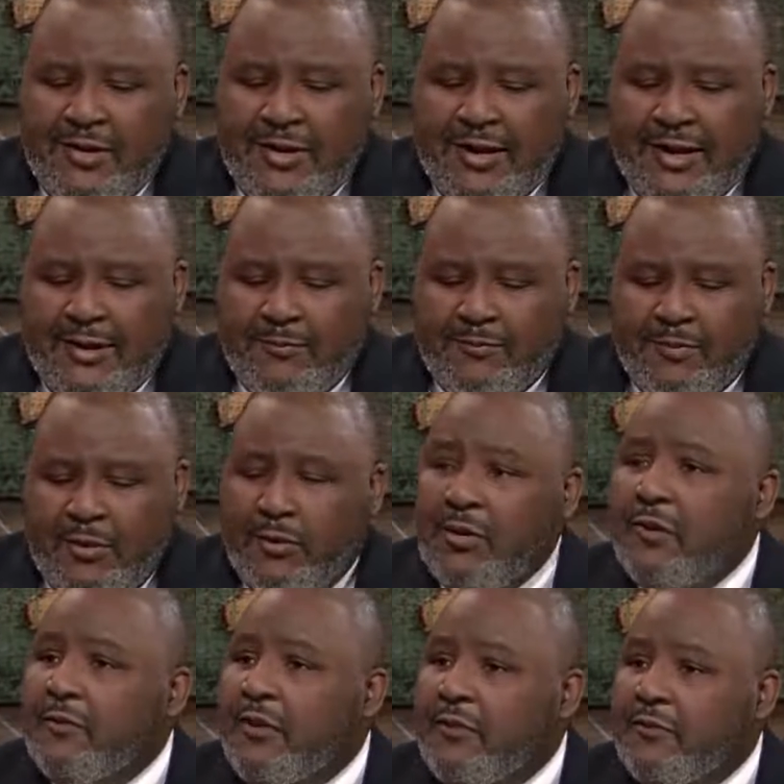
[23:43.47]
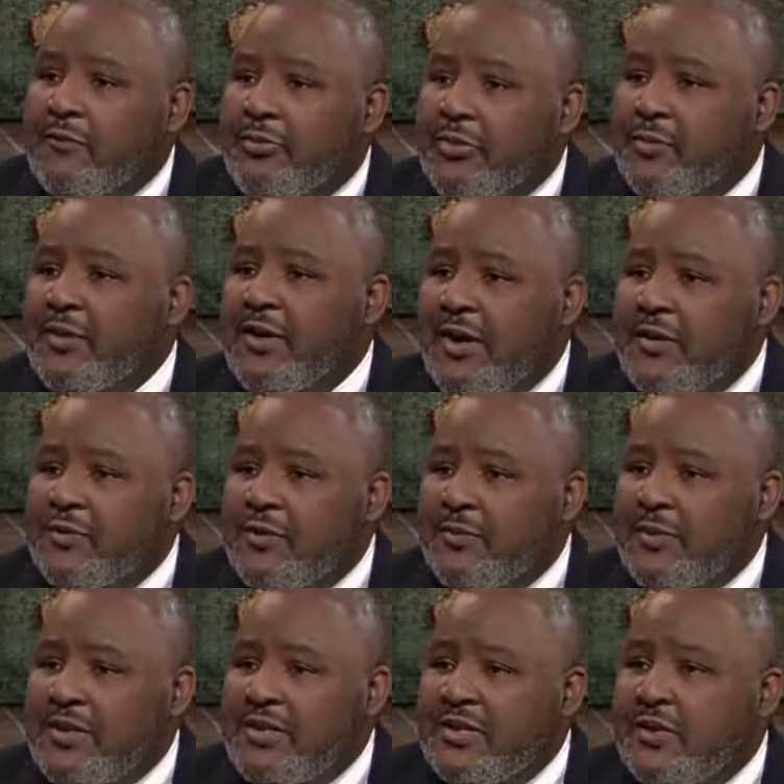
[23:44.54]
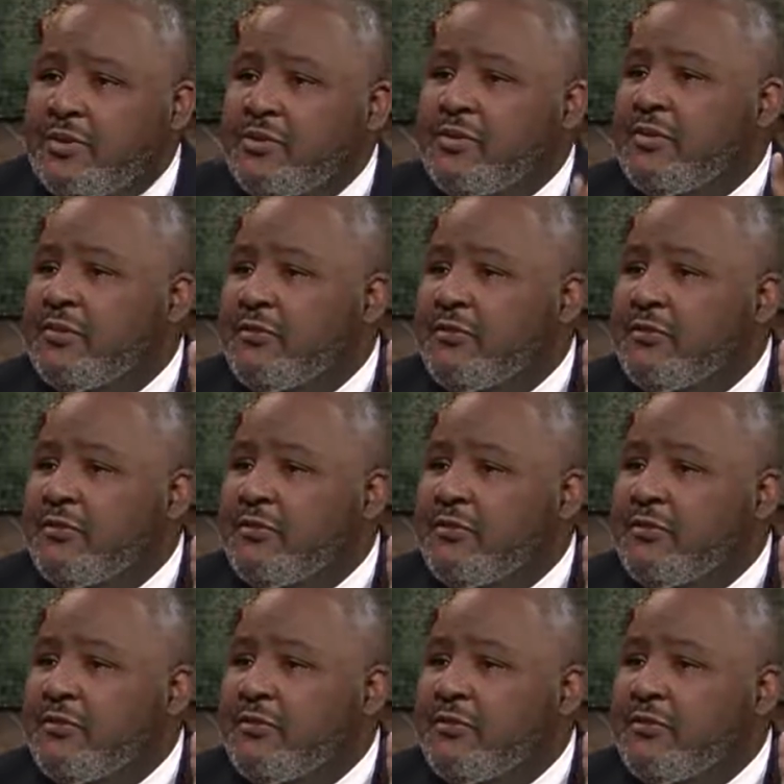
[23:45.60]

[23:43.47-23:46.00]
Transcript: only worth $300, but she owes you